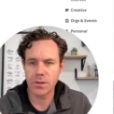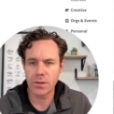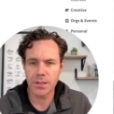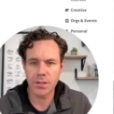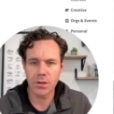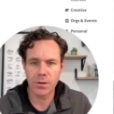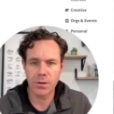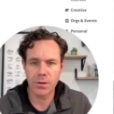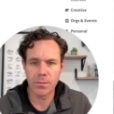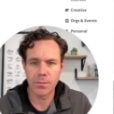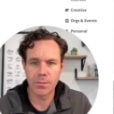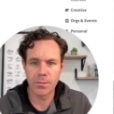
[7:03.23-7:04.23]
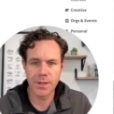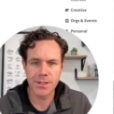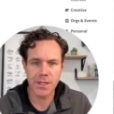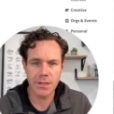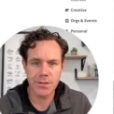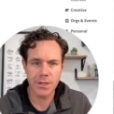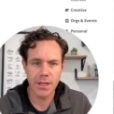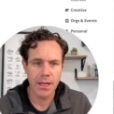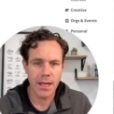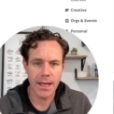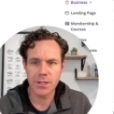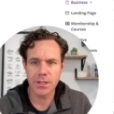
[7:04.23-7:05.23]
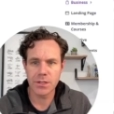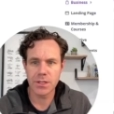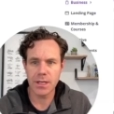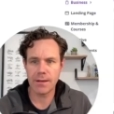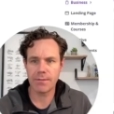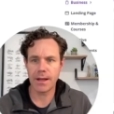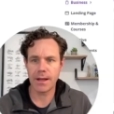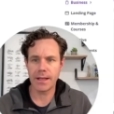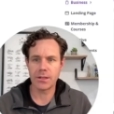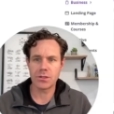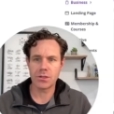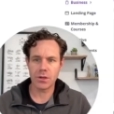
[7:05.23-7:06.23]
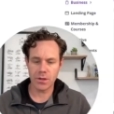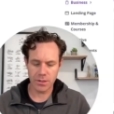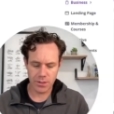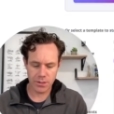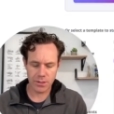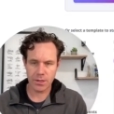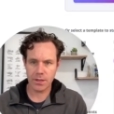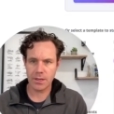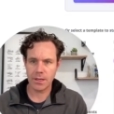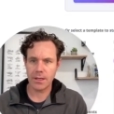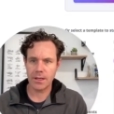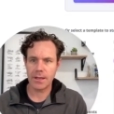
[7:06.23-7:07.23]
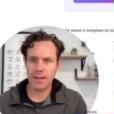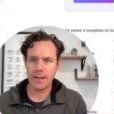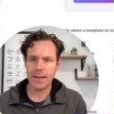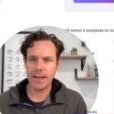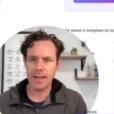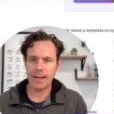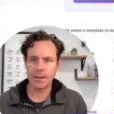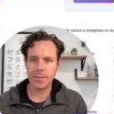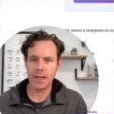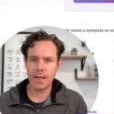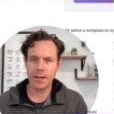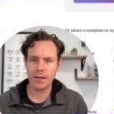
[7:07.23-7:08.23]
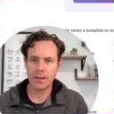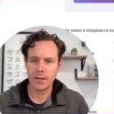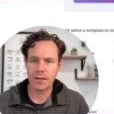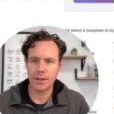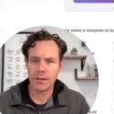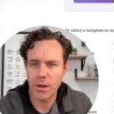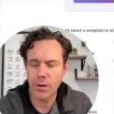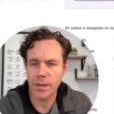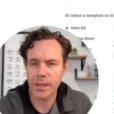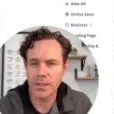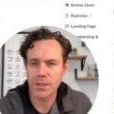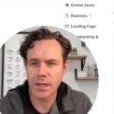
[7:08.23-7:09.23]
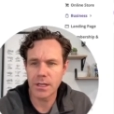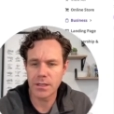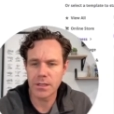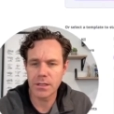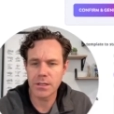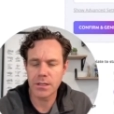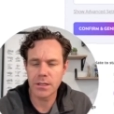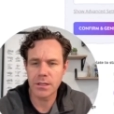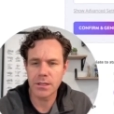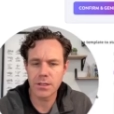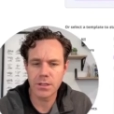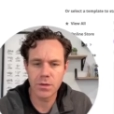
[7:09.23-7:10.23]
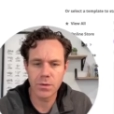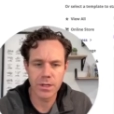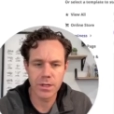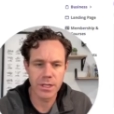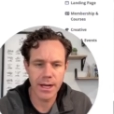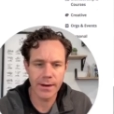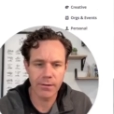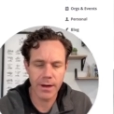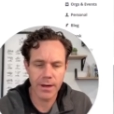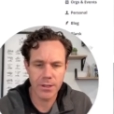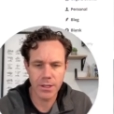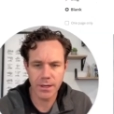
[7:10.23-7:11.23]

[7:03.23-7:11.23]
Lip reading: go to business and see if I can search handyman. It's going to do a generation